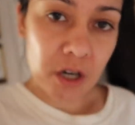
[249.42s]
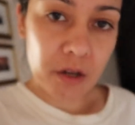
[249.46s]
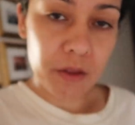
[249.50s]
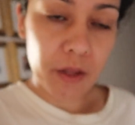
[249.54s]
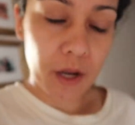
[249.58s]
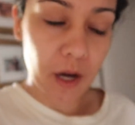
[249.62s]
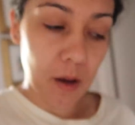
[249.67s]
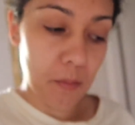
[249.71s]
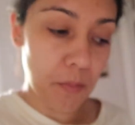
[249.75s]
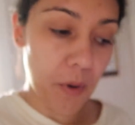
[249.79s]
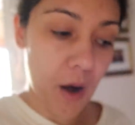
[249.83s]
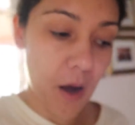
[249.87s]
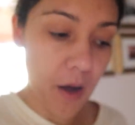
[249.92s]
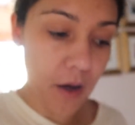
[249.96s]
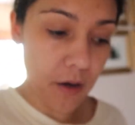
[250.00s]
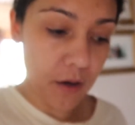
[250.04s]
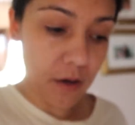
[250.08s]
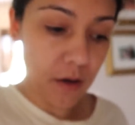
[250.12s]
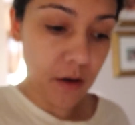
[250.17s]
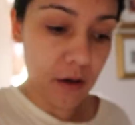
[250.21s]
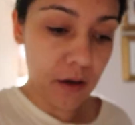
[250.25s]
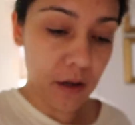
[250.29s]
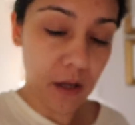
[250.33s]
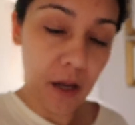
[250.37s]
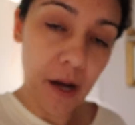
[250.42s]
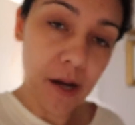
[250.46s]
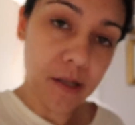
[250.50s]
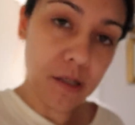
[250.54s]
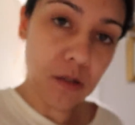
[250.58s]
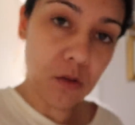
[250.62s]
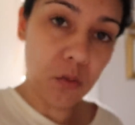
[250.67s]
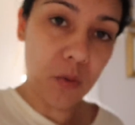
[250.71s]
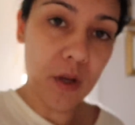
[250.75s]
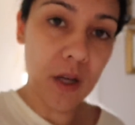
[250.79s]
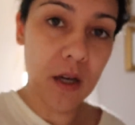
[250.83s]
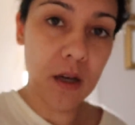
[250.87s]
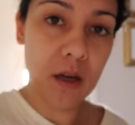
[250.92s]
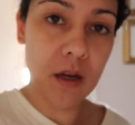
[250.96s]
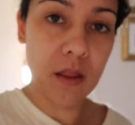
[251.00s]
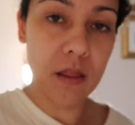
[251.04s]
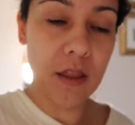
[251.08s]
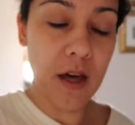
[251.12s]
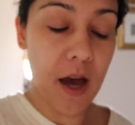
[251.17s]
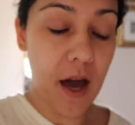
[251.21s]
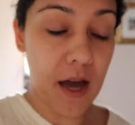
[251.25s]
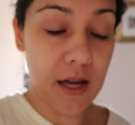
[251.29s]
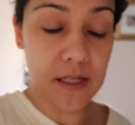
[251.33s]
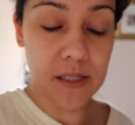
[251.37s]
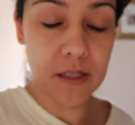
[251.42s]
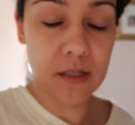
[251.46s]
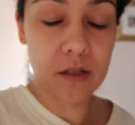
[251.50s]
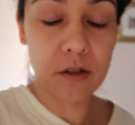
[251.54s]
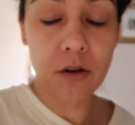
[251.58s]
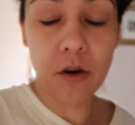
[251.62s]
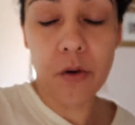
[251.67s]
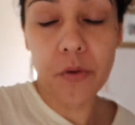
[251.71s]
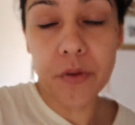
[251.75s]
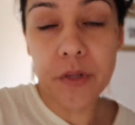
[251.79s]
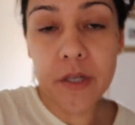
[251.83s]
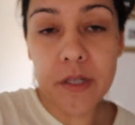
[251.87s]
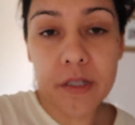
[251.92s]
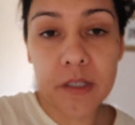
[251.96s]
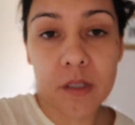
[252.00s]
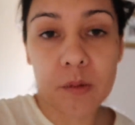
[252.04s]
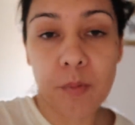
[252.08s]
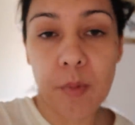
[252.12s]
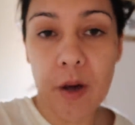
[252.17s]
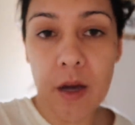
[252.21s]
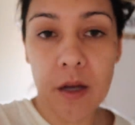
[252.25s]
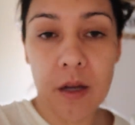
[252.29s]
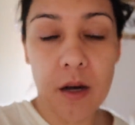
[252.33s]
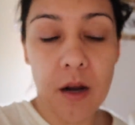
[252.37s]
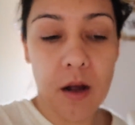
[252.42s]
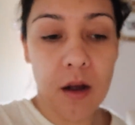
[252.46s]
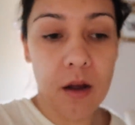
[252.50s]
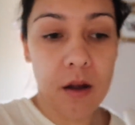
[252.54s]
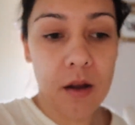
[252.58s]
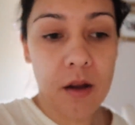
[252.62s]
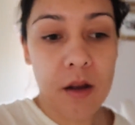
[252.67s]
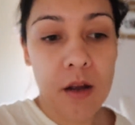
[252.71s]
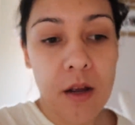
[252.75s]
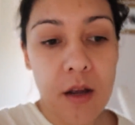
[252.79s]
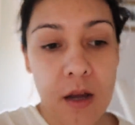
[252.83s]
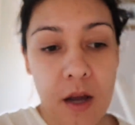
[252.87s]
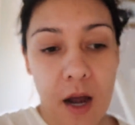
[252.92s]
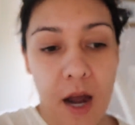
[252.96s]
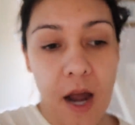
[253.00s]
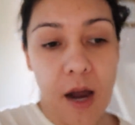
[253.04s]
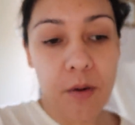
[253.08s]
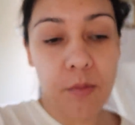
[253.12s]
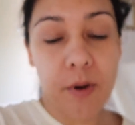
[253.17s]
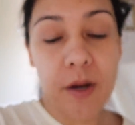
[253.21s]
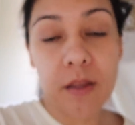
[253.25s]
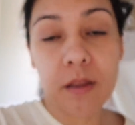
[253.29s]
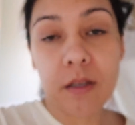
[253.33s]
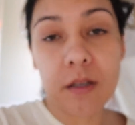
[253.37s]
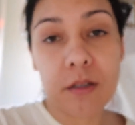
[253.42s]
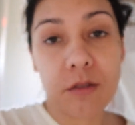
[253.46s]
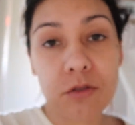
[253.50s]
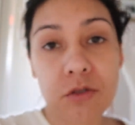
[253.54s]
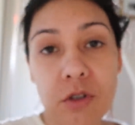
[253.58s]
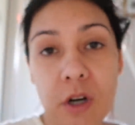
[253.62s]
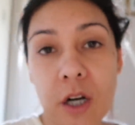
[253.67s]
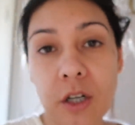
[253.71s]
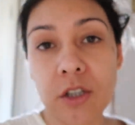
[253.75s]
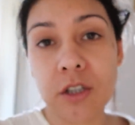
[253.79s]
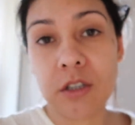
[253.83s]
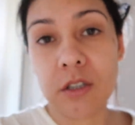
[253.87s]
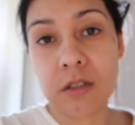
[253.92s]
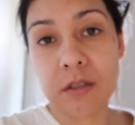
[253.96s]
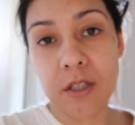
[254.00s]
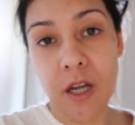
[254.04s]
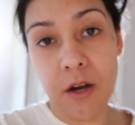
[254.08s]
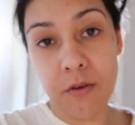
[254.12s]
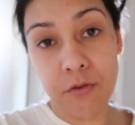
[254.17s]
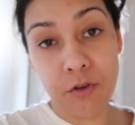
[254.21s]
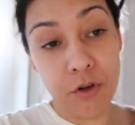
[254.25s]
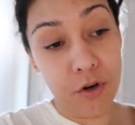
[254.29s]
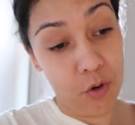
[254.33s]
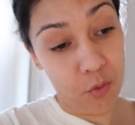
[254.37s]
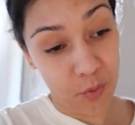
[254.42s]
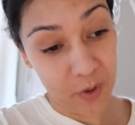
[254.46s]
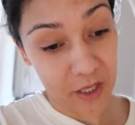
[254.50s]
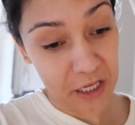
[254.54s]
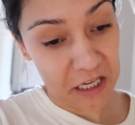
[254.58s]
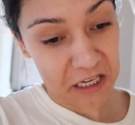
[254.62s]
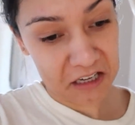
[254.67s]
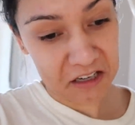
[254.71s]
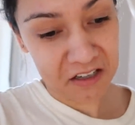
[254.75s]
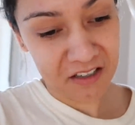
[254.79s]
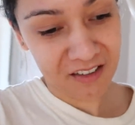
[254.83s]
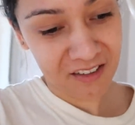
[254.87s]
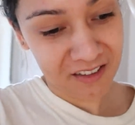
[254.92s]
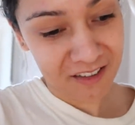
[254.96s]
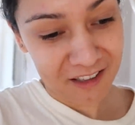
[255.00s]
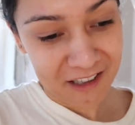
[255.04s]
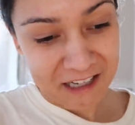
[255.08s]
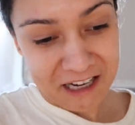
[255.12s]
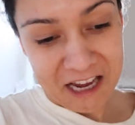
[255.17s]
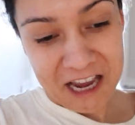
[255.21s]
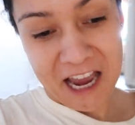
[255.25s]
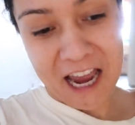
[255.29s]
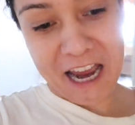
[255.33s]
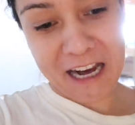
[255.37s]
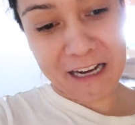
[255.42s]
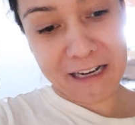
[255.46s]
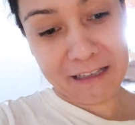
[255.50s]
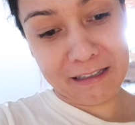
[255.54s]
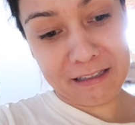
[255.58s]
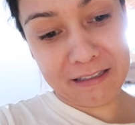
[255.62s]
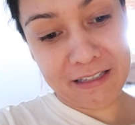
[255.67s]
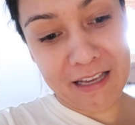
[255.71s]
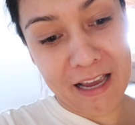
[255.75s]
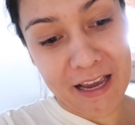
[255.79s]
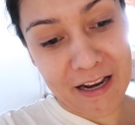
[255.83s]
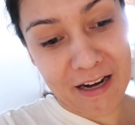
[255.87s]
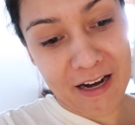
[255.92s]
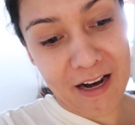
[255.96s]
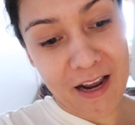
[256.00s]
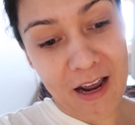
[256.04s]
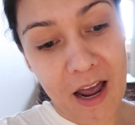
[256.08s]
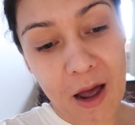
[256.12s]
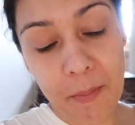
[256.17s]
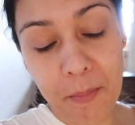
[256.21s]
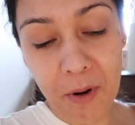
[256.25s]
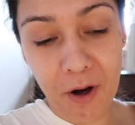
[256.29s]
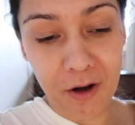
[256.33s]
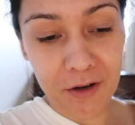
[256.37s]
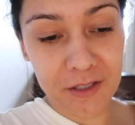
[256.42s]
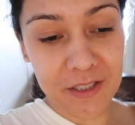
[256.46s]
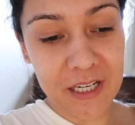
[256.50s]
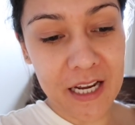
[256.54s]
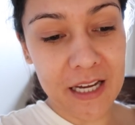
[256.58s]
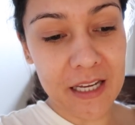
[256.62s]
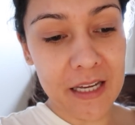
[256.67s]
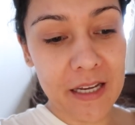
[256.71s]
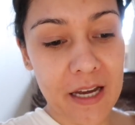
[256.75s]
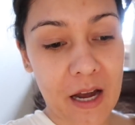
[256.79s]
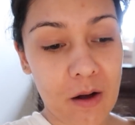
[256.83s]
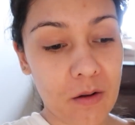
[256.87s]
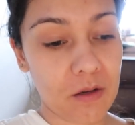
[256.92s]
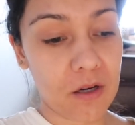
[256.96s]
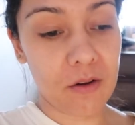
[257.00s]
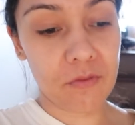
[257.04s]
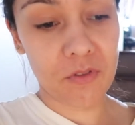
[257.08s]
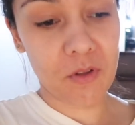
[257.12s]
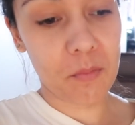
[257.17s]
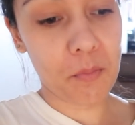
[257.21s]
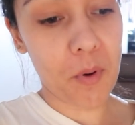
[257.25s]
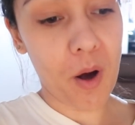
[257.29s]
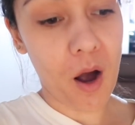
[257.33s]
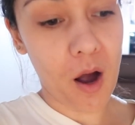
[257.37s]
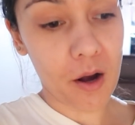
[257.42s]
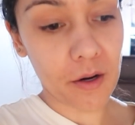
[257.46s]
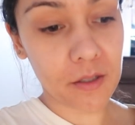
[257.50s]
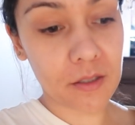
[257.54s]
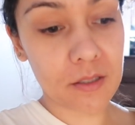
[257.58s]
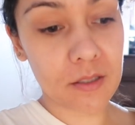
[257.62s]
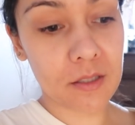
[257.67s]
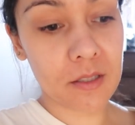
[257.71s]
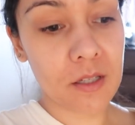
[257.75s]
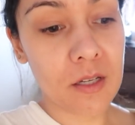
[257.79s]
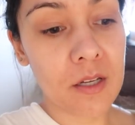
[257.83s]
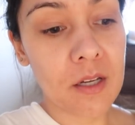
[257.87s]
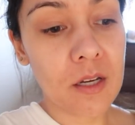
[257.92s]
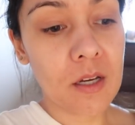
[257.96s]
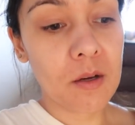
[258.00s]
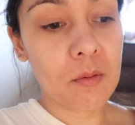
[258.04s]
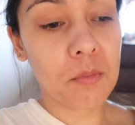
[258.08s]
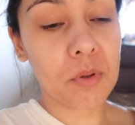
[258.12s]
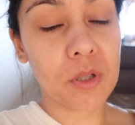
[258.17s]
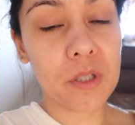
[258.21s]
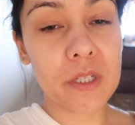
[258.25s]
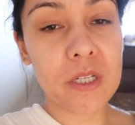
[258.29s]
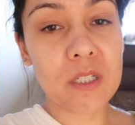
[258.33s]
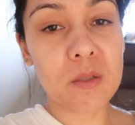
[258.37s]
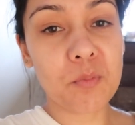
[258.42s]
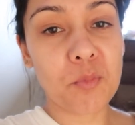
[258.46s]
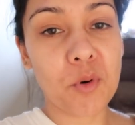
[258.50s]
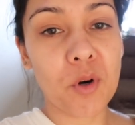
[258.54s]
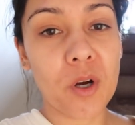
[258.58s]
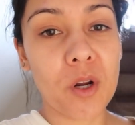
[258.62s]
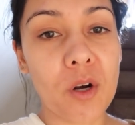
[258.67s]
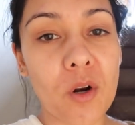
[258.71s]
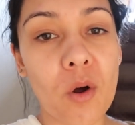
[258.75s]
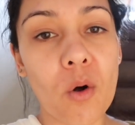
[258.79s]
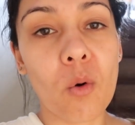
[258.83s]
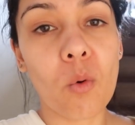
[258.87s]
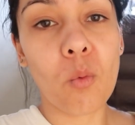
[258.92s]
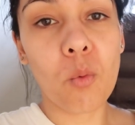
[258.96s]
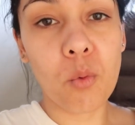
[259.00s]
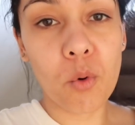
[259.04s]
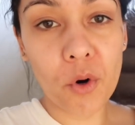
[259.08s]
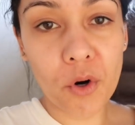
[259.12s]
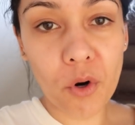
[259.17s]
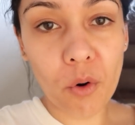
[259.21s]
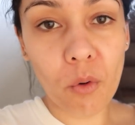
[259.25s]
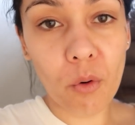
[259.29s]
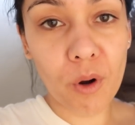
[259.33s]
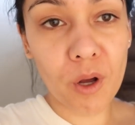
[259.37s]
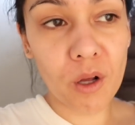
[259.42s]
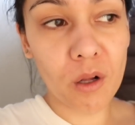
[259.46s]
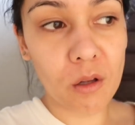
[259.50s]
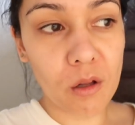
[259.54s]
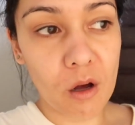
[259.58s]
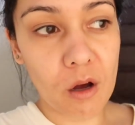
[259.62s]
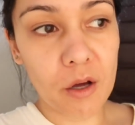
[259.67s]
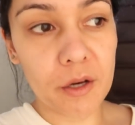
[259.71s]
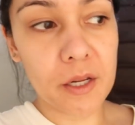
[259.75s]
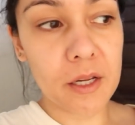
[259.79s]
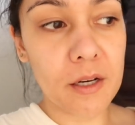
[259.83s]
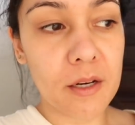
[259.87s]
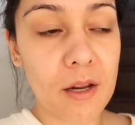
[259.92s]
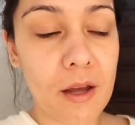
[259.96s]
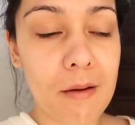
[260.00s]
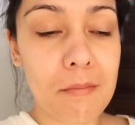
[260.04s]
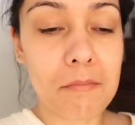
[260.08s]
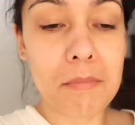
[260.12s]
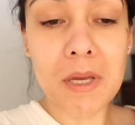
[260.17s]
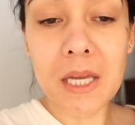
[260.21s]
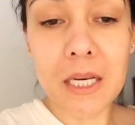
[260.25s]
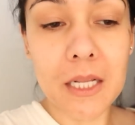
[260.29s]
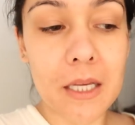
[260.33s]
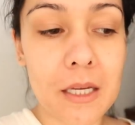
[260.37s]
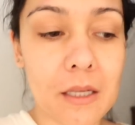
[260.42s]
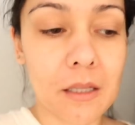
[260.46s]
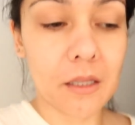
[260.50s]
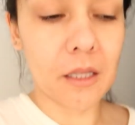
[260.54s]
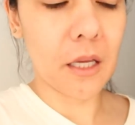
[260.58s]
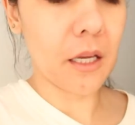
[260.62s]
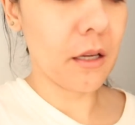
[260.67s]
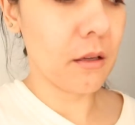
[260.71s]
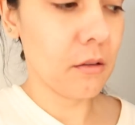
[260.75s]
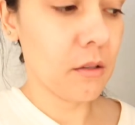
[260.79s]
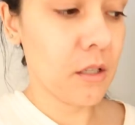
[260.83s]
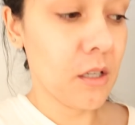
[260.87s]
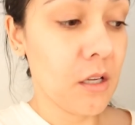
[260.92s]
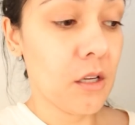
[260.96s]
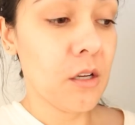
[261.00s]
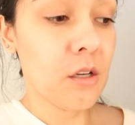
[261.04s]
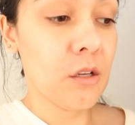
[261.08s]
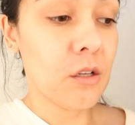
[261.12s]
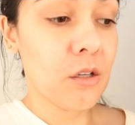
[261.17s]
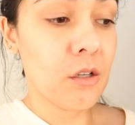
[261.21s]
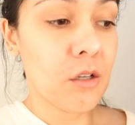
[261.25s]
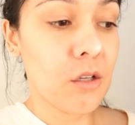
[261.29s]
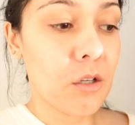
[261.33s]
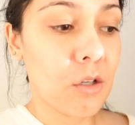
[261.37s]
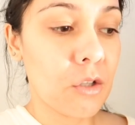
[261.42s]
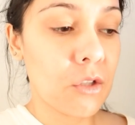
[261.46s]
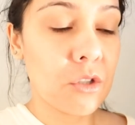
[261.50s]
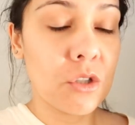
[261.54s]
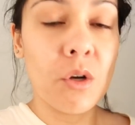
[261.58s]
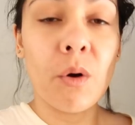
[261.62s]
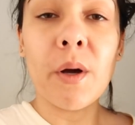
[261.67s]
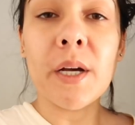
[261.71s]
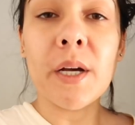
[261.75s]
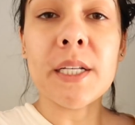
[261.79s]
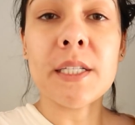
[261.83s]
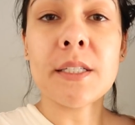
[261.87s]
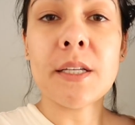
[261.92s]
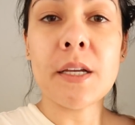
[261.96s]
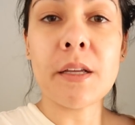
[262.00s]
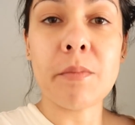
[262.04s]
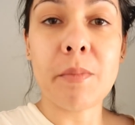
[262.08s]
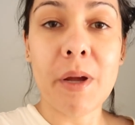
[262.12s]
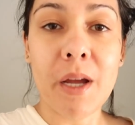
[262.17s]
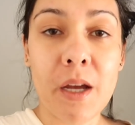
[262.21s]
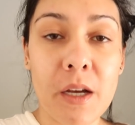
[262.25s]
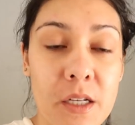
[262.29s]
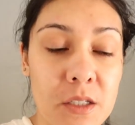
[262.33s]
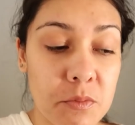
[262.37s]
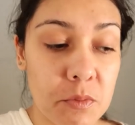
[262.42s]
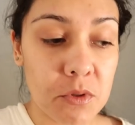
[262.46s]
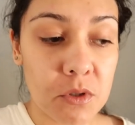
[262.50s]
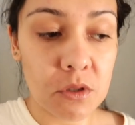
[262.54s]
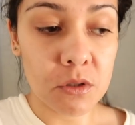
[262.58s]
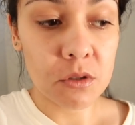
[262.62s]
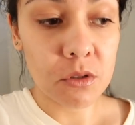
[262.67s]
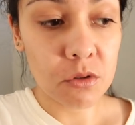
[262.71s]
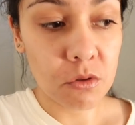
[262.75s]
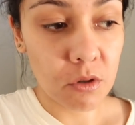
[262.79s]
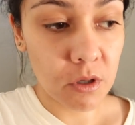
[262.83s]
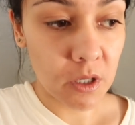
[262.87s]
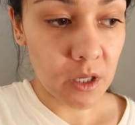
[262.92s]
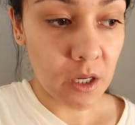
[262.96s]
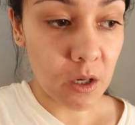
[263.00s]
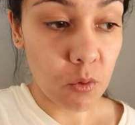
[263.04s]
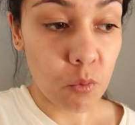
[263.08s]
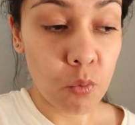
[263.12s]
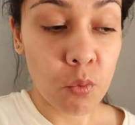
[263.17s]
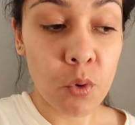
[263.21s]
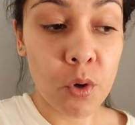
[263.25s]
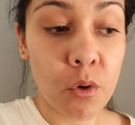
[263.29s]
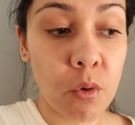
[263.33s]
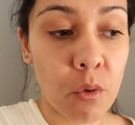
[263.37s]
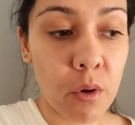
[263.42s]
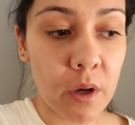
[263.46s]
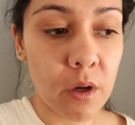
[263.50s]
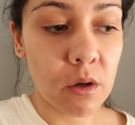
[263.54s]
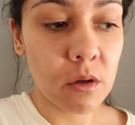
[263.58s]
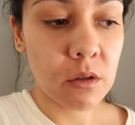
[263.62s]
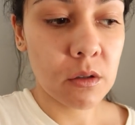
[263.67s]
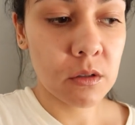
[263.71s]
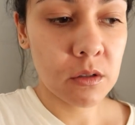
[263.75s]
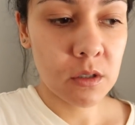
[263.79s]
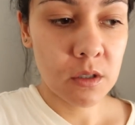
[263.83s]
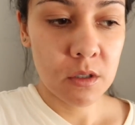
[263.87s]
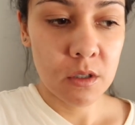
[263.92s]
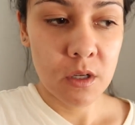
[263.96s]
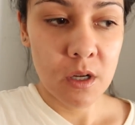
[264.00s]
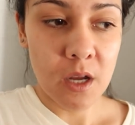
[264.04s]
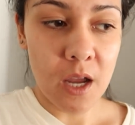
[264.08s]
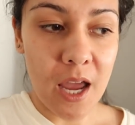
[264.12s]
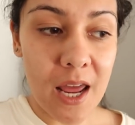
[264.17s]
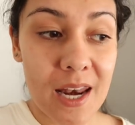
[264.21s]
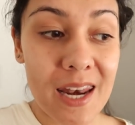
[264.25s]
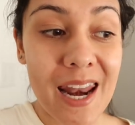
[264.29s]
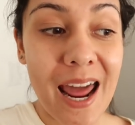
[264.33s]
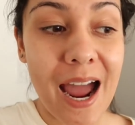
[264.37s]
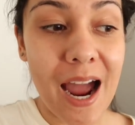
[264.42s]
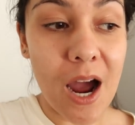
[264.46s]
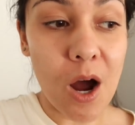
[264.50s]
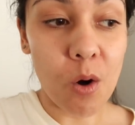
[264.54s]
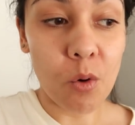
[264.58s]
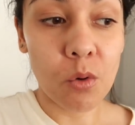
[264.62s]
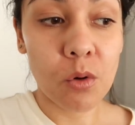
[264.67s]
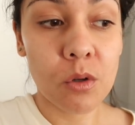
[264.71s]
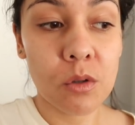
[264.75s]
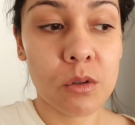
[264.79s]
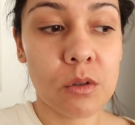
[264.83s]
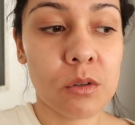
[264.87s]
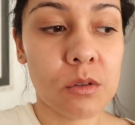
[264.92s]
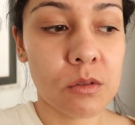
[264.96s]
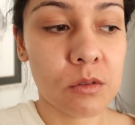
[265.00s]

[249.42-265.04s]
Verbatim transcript: chair that I bought last week. I didn't know this, but I read the instructions after a week and it said, upon taking out of the box, please put wood oil on it immediately. So I sent my husband to the store to get wood oil and now